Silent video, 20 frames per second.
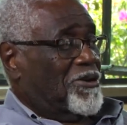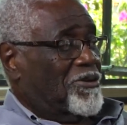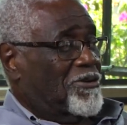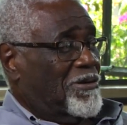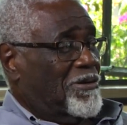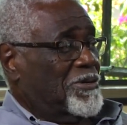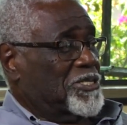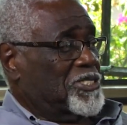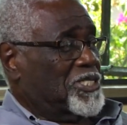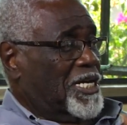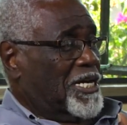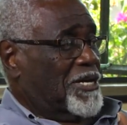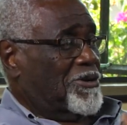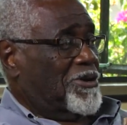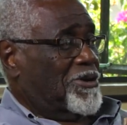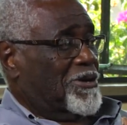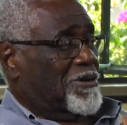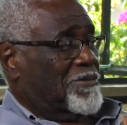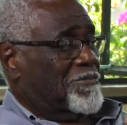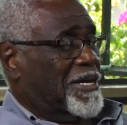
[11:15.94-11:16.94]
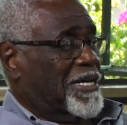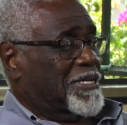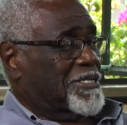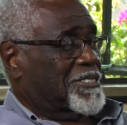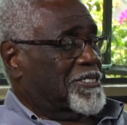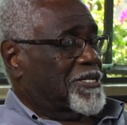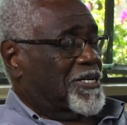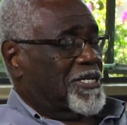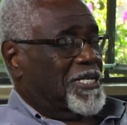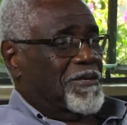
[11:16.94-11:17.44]
rummaging around my
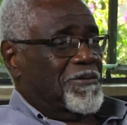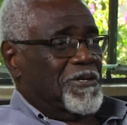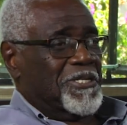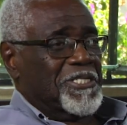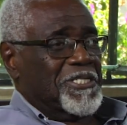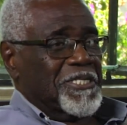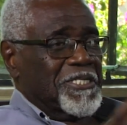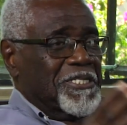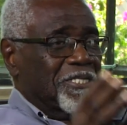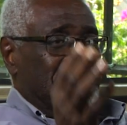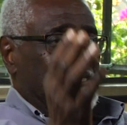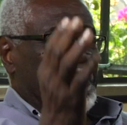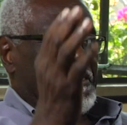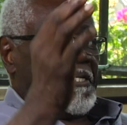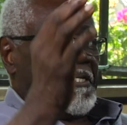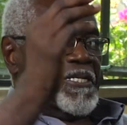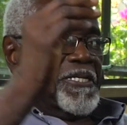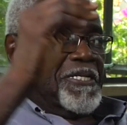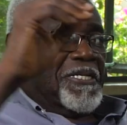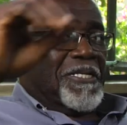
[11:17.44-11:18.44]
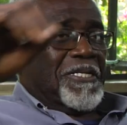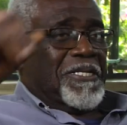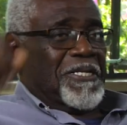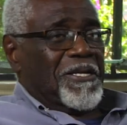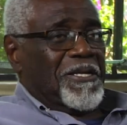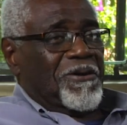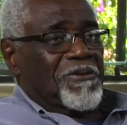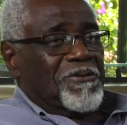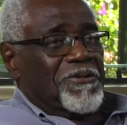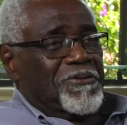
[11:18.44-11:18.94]
study, which is
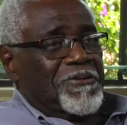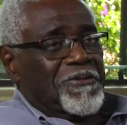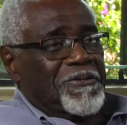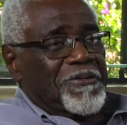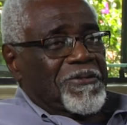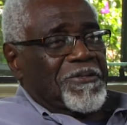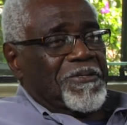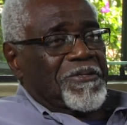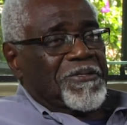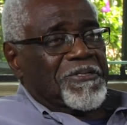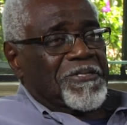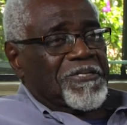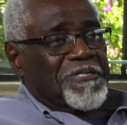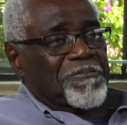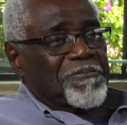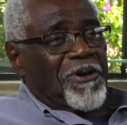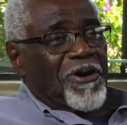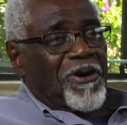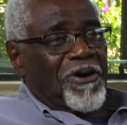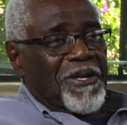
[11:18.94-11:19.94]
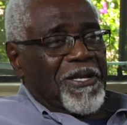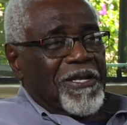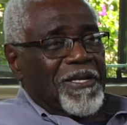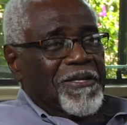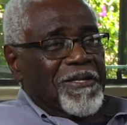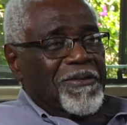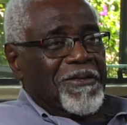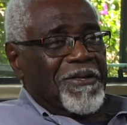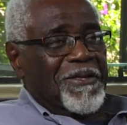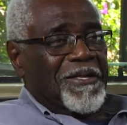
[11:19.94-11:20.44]
now too small
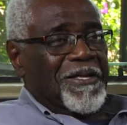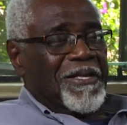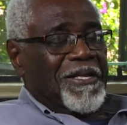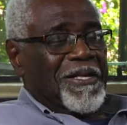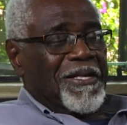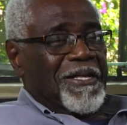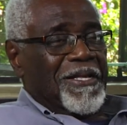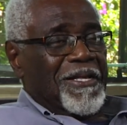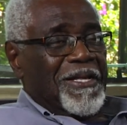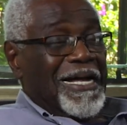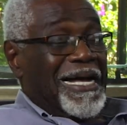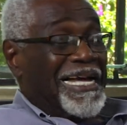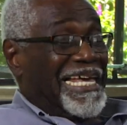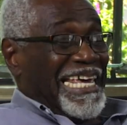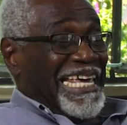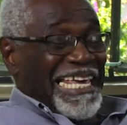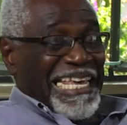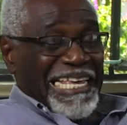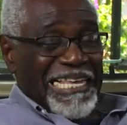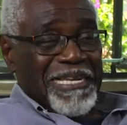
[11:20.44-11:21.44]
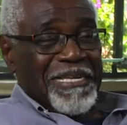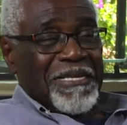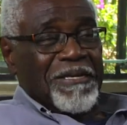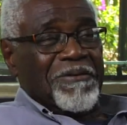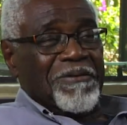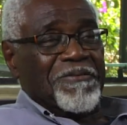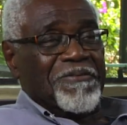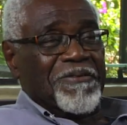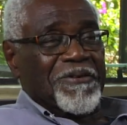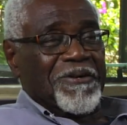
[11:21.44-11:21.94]
again
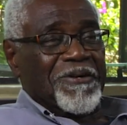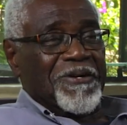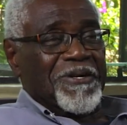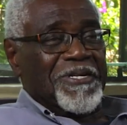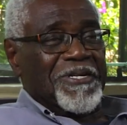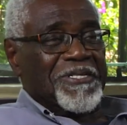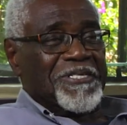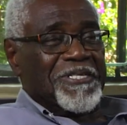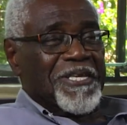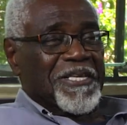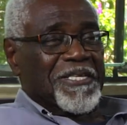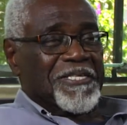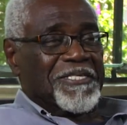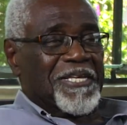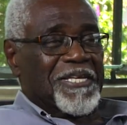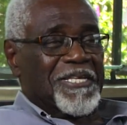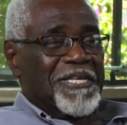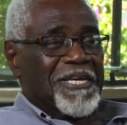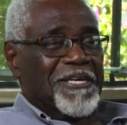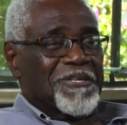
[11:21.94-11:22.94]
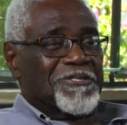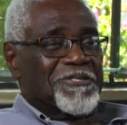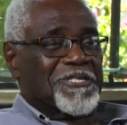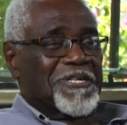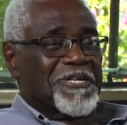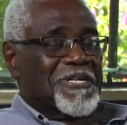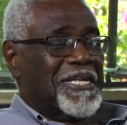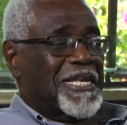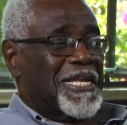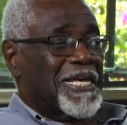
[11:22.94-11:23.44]
for all the things that I used to
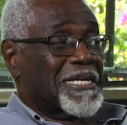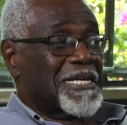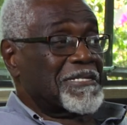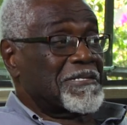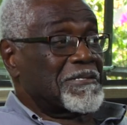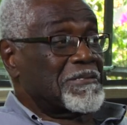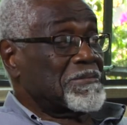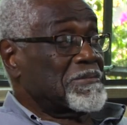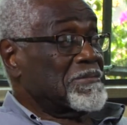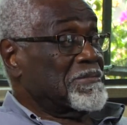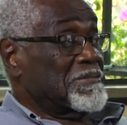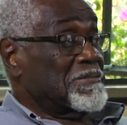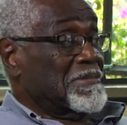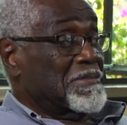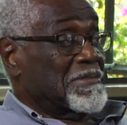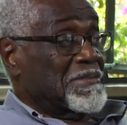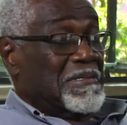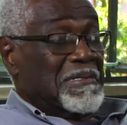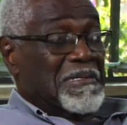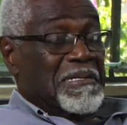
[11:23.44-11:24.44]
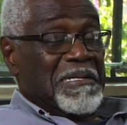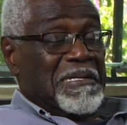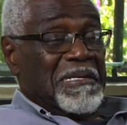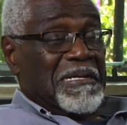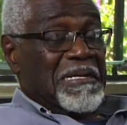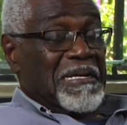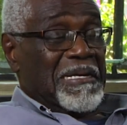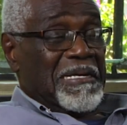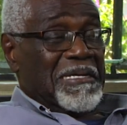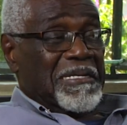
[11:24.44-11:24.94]
collect.
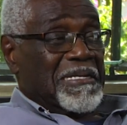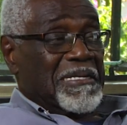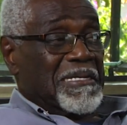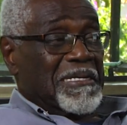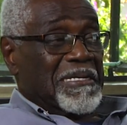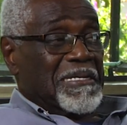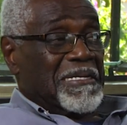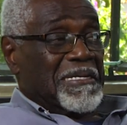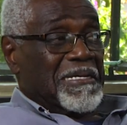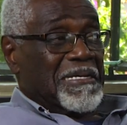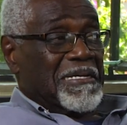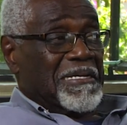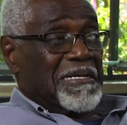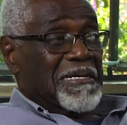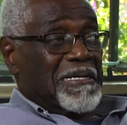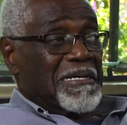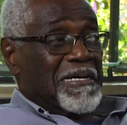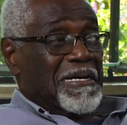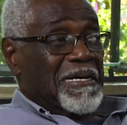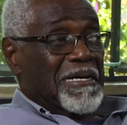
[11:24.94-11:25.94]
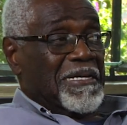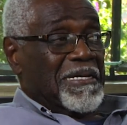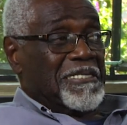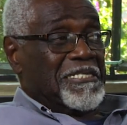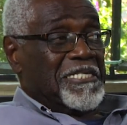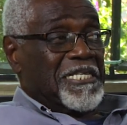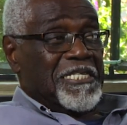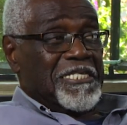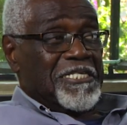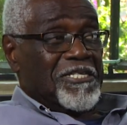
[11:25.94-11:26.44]
And uh, I
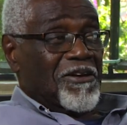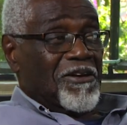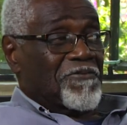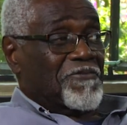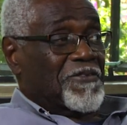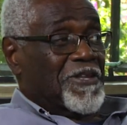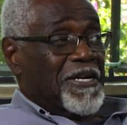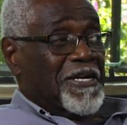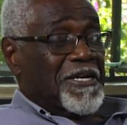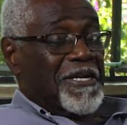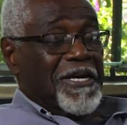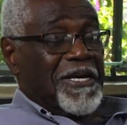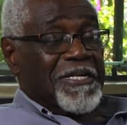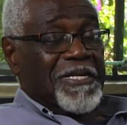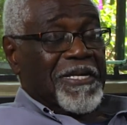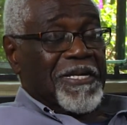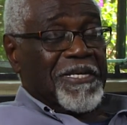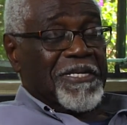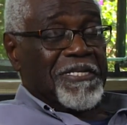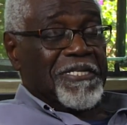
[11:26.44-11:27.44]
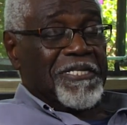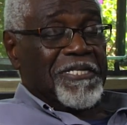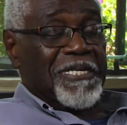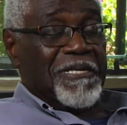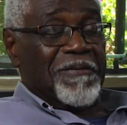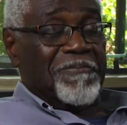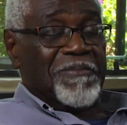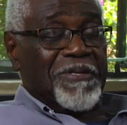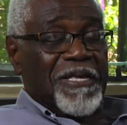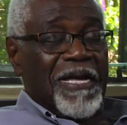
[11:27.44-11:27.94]
see stuff there that I
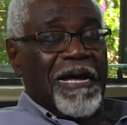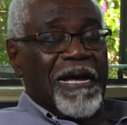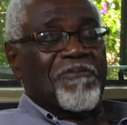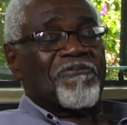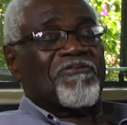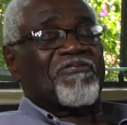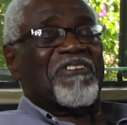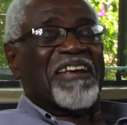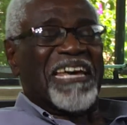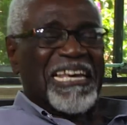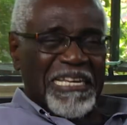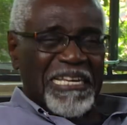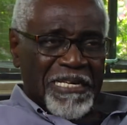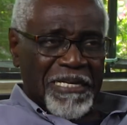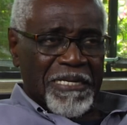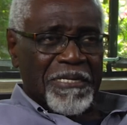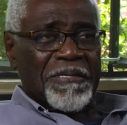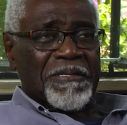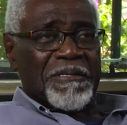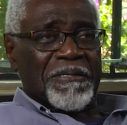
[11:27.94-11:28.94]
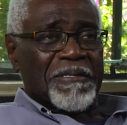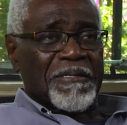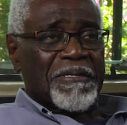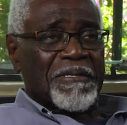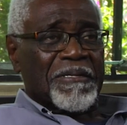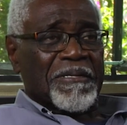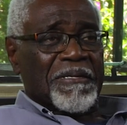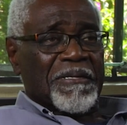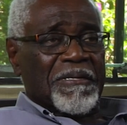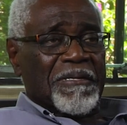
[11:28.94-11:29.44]
seem to have read. Mm
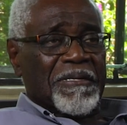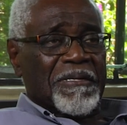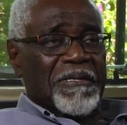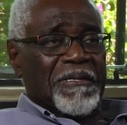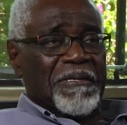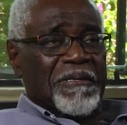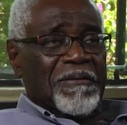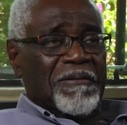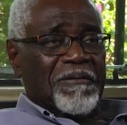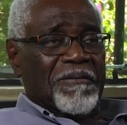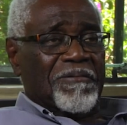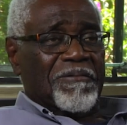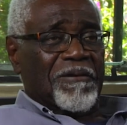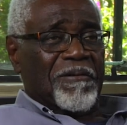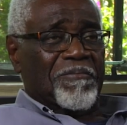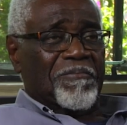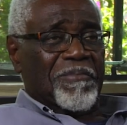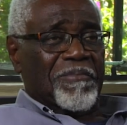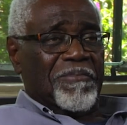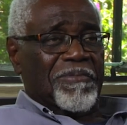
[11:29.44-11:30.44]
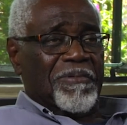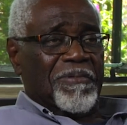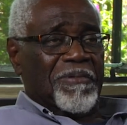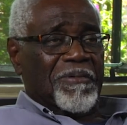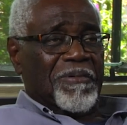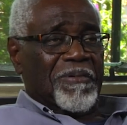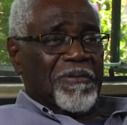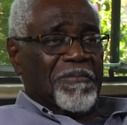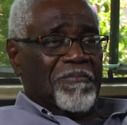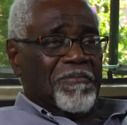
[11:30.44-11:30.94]
-hmm. From,
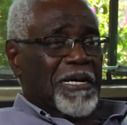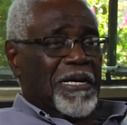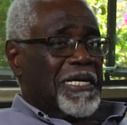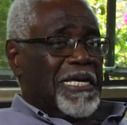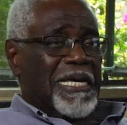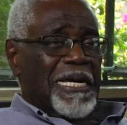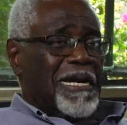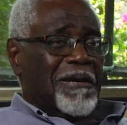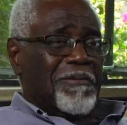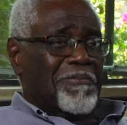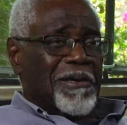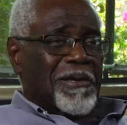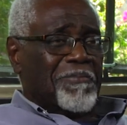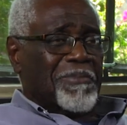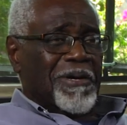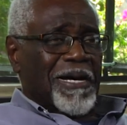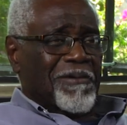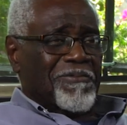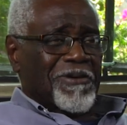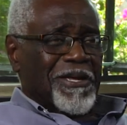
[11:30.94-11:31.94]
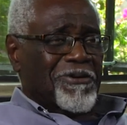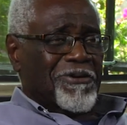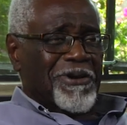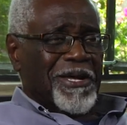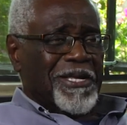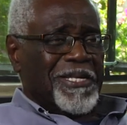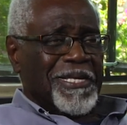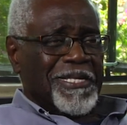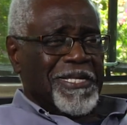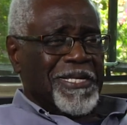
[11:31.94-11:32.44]
I, can't remember. I can't remember having
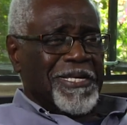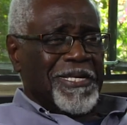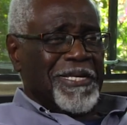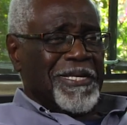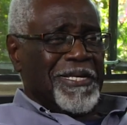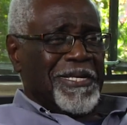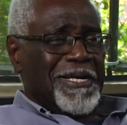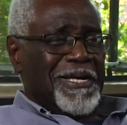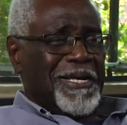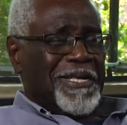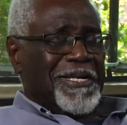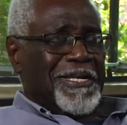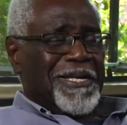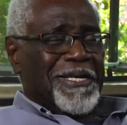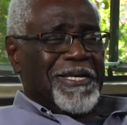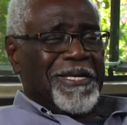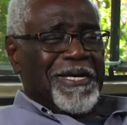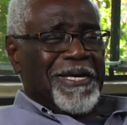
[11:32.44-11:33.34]
read it. And, uh,